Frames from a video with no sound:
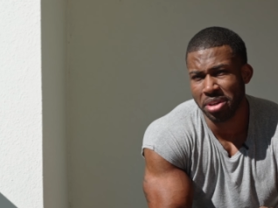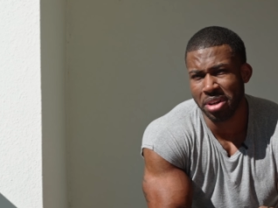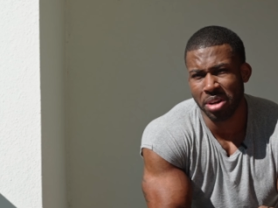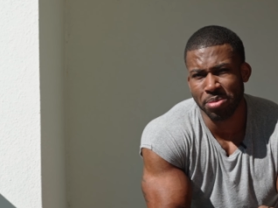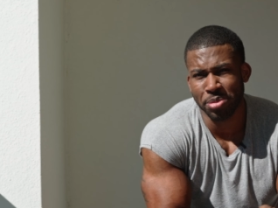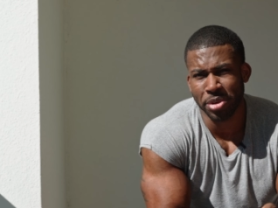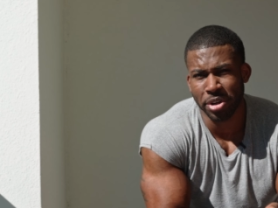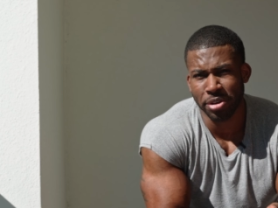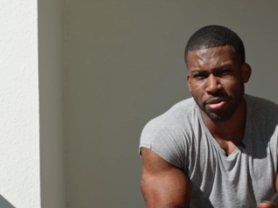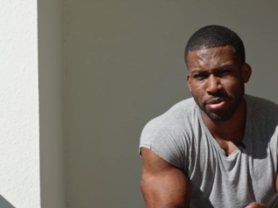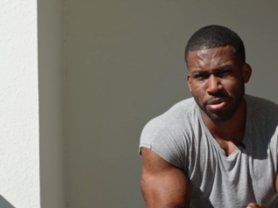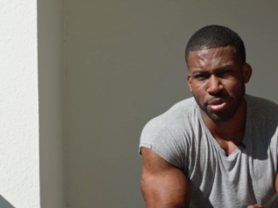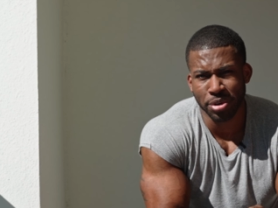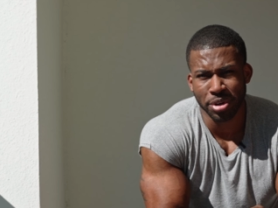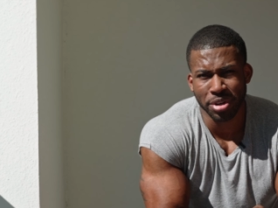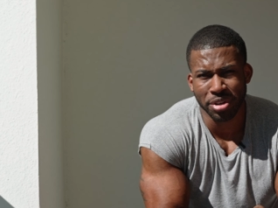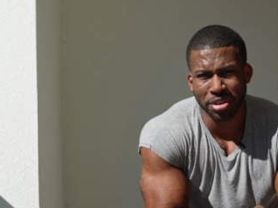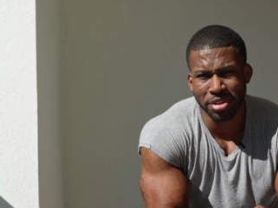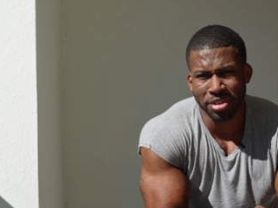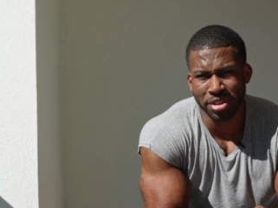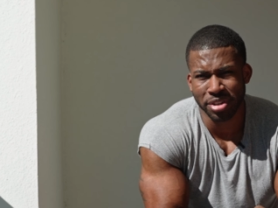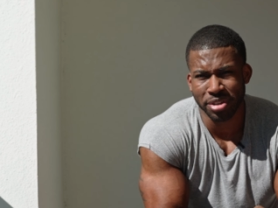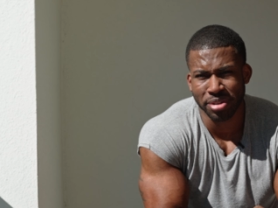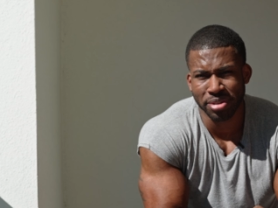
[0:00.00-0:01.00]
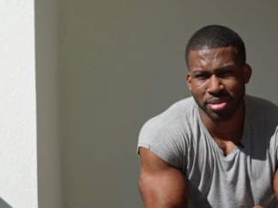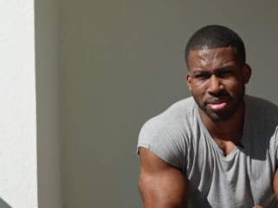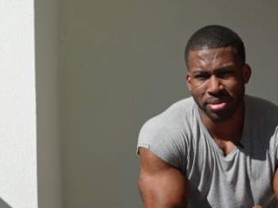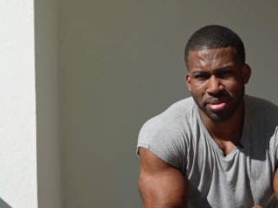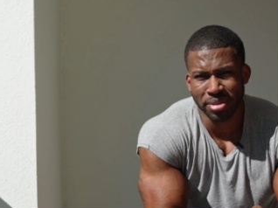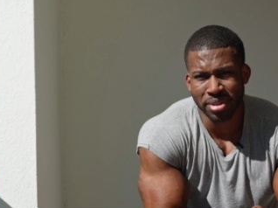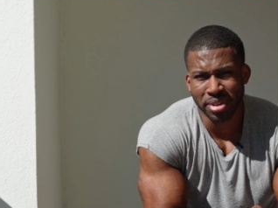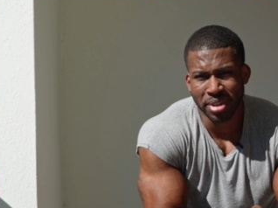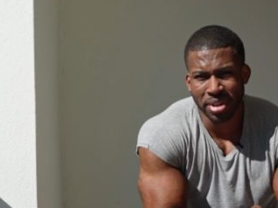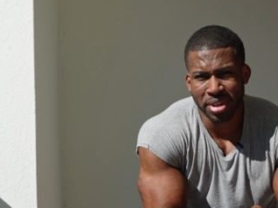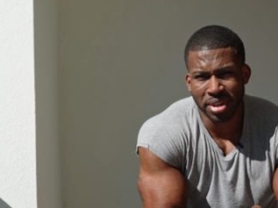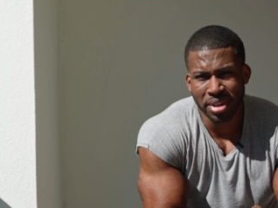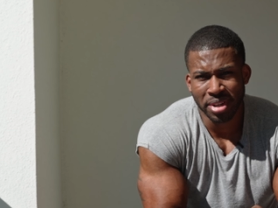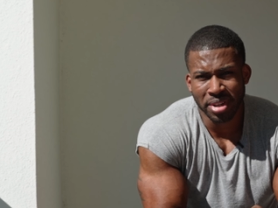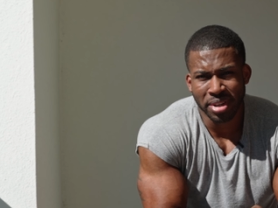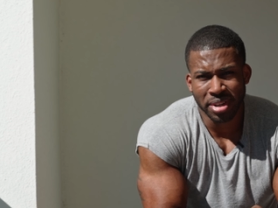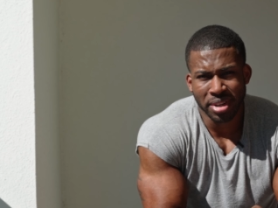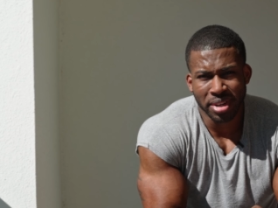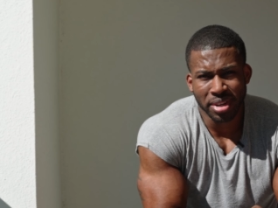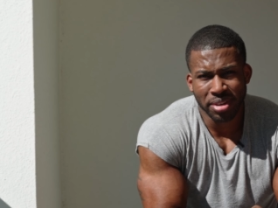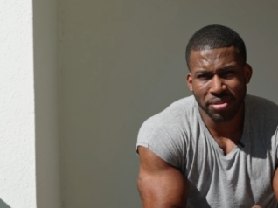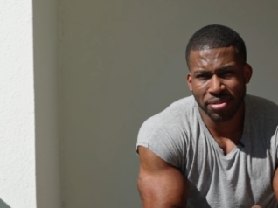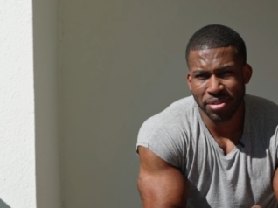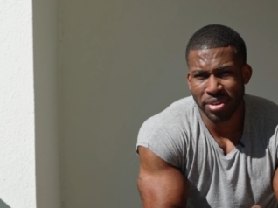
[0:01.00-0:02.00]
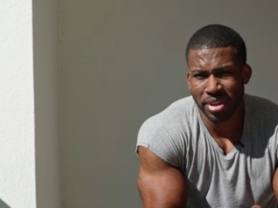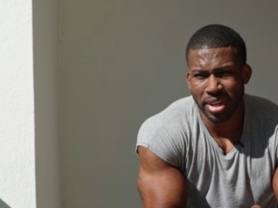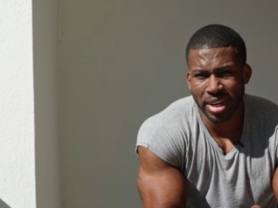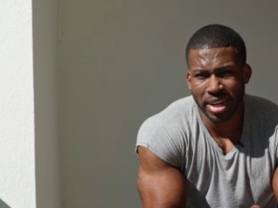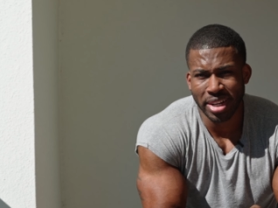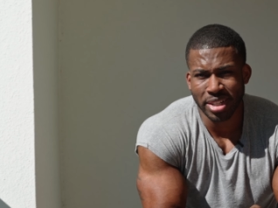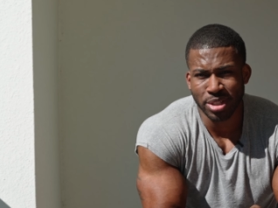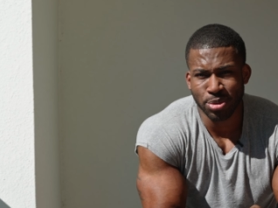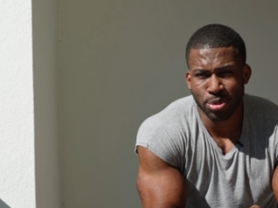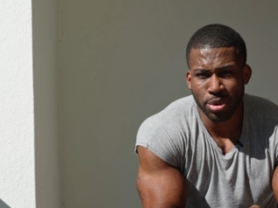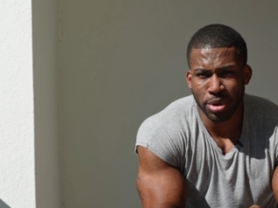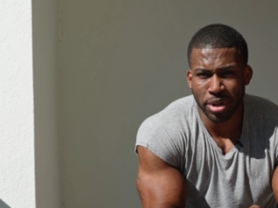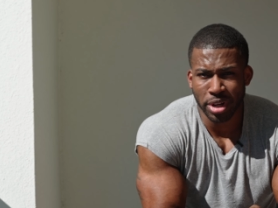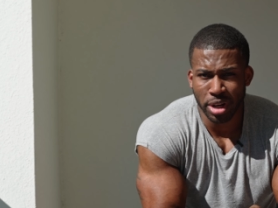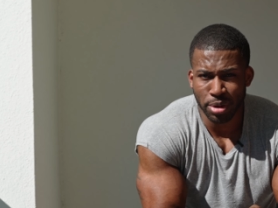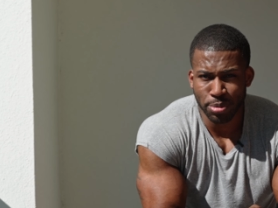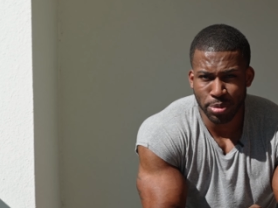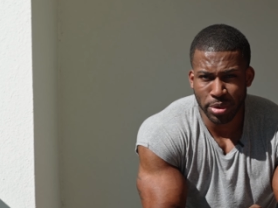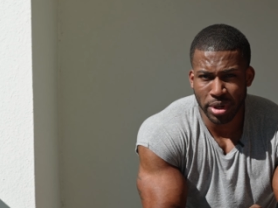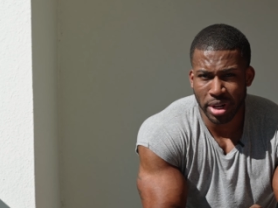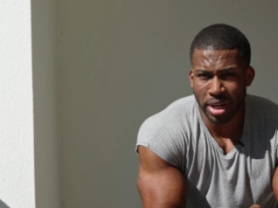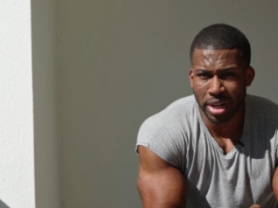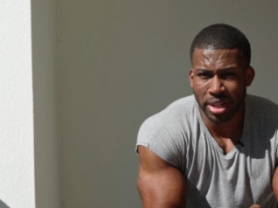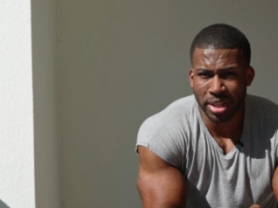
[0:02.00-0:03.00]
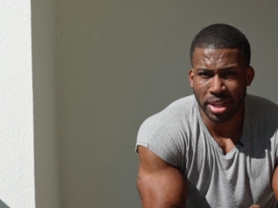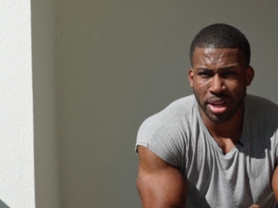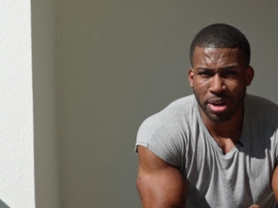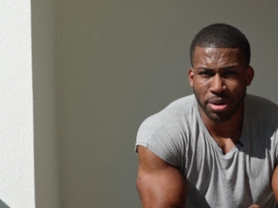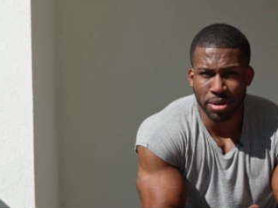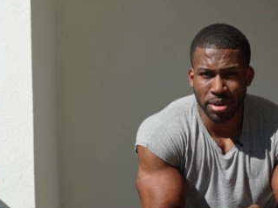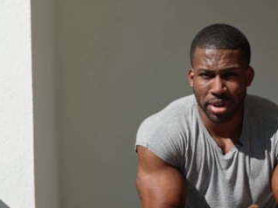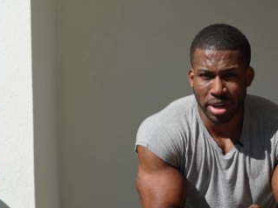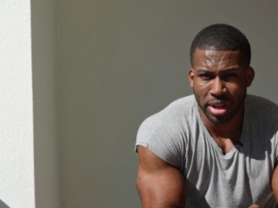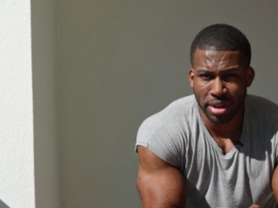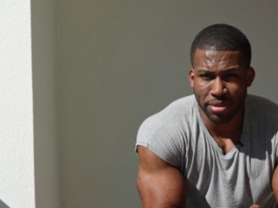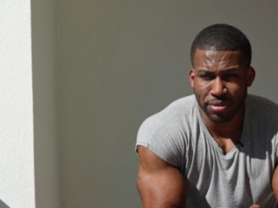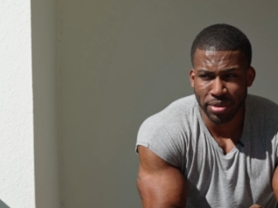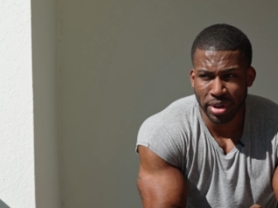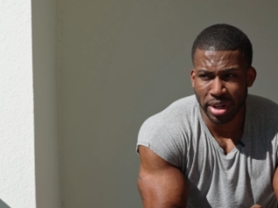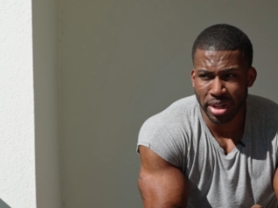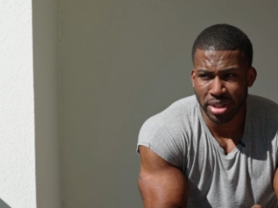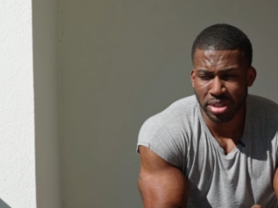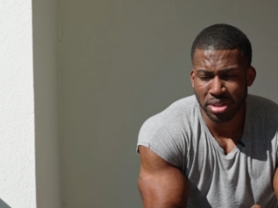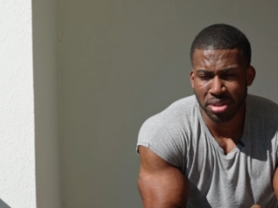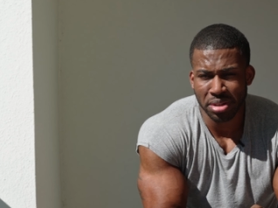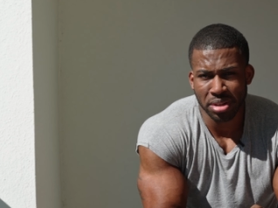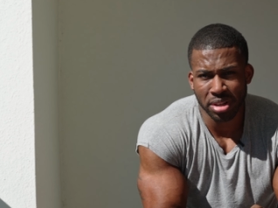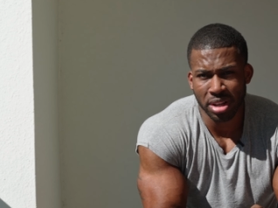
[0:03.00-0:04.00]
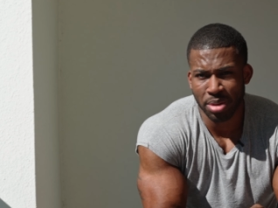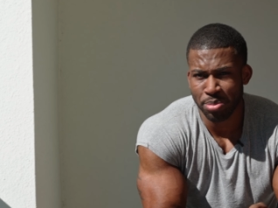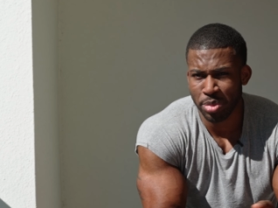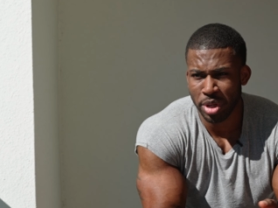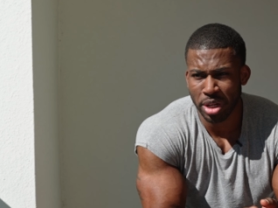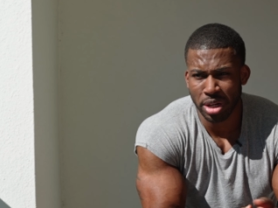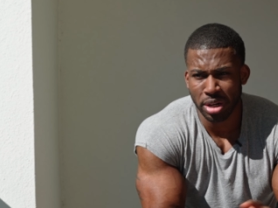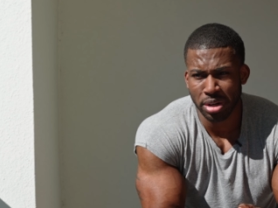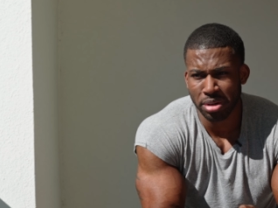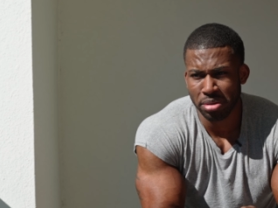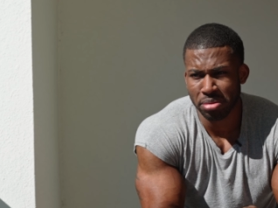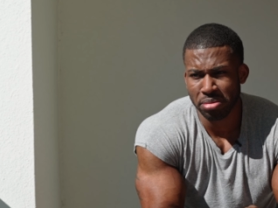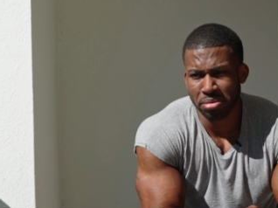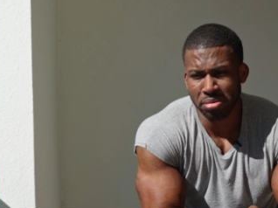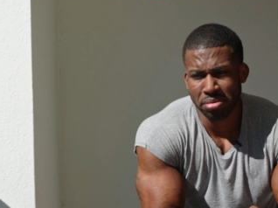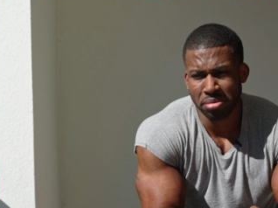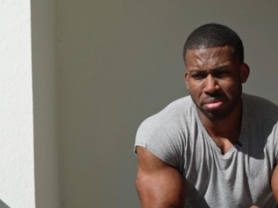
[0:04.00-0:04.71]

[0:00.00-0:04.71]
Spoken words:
I'm here for you. So if you guys want help with anything or any advice, let me know.